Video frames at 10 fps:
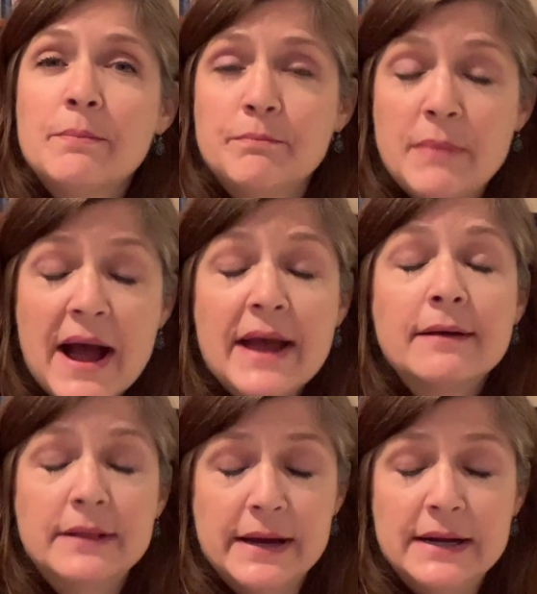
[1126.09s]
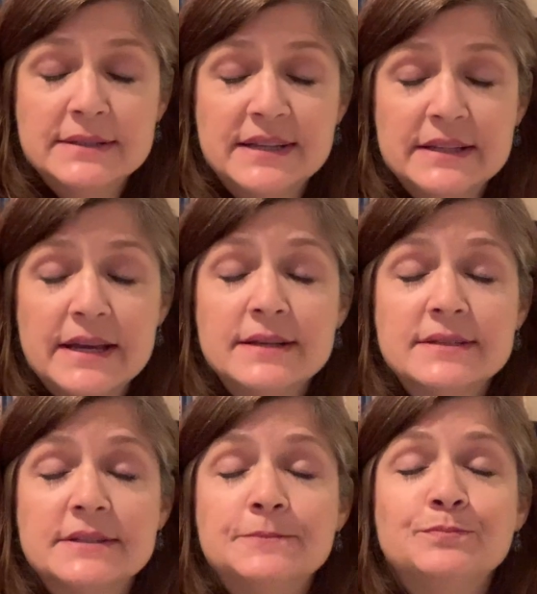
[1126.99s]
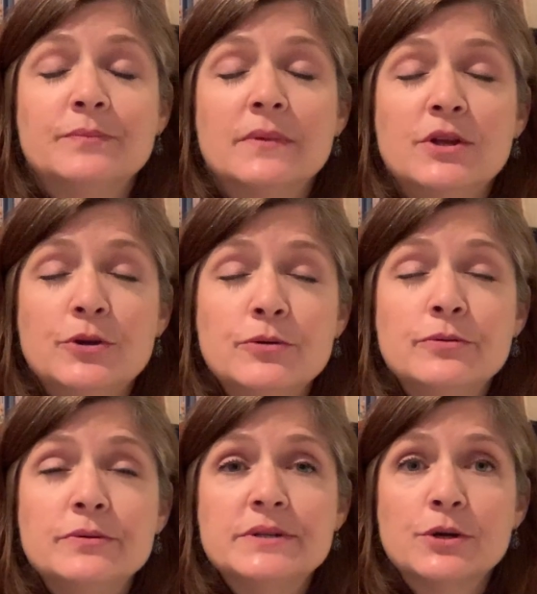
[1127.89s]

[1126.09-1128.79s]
My class at least used